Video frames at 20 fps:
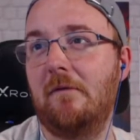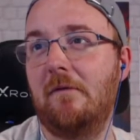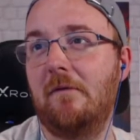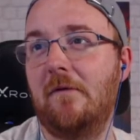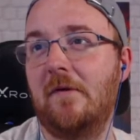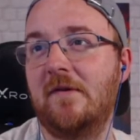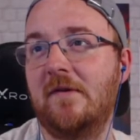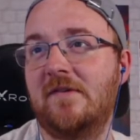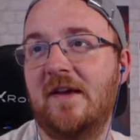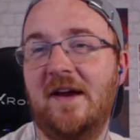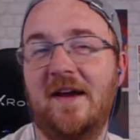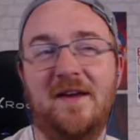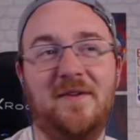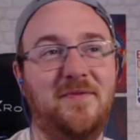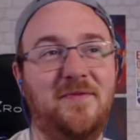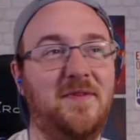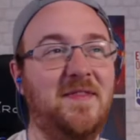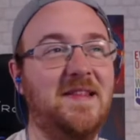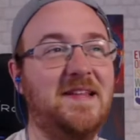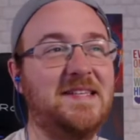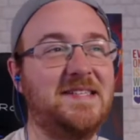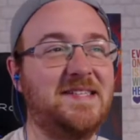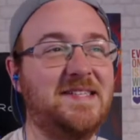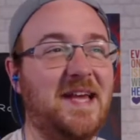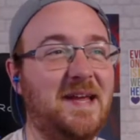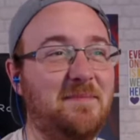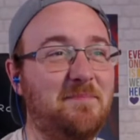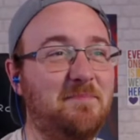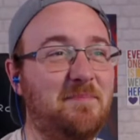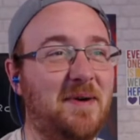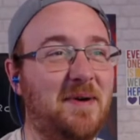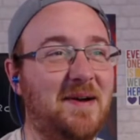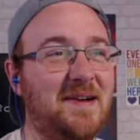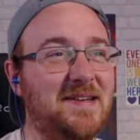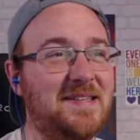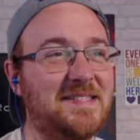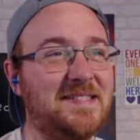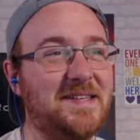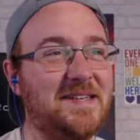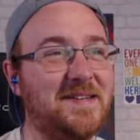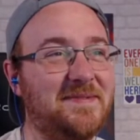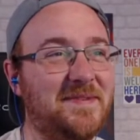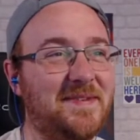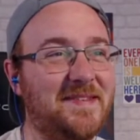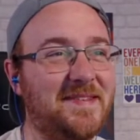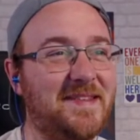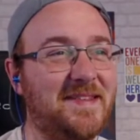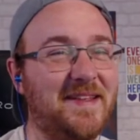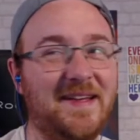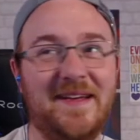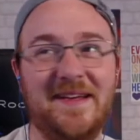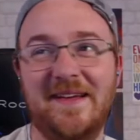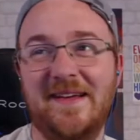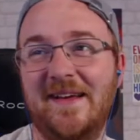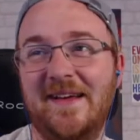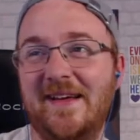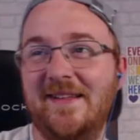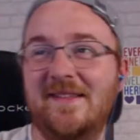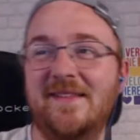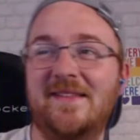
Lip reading: Is that even the same person? What the hell?